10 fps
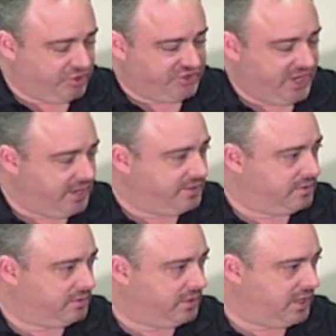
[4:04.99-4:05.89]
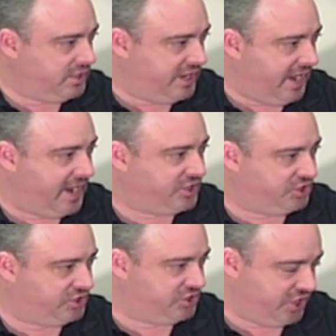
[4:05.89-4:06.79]
present and
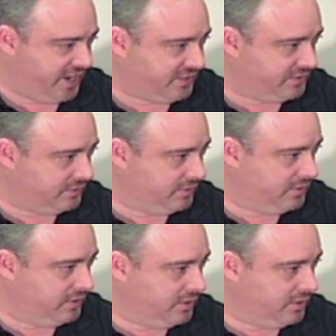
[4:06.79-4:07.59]
cash checks